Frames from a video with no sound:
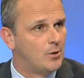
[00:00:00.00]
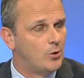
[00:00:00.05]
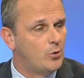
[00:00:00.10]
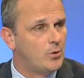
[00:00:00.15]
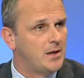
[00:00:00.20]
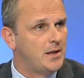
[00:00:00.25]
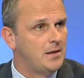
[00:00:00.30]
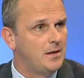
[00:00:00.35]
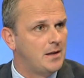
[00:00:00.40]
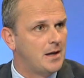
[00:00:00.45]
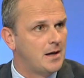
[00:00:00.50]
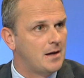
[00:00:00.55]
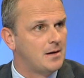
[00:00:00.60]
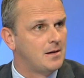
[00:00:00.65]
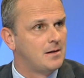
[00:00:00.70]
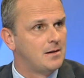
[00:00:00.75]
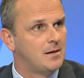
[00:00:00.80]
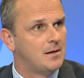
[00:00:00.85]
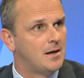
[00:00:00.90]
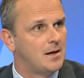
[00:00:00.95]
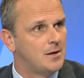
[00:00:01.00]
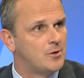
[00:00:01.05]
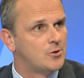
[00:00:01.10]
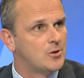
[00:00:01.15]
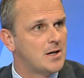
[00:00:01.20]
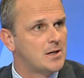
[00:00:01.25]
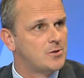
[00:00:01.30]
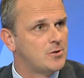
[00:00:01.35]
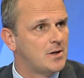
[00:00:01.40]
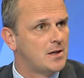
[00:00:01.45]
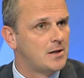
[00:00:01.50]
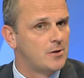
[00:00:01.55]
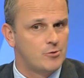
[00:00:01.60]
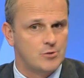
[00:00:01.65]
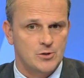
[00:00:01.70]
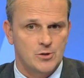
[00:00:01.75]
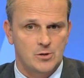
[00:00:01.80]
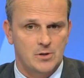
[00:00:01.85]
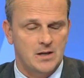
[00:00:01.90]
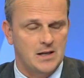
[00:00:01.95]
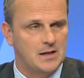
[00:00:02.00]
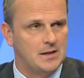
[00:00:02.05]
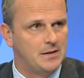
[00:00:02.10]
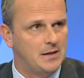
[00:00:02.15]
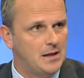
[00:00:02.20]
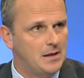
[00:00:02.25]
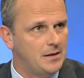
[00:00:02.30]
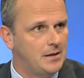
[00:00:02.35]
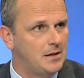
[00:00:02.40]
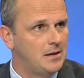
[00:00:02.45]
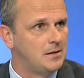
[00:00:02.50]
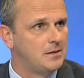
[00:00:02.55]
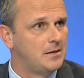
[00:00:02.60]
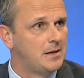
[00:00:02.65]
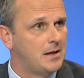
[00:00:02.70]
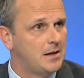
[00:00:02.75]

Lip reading: hung in there and tried to get a result, get a 0-0,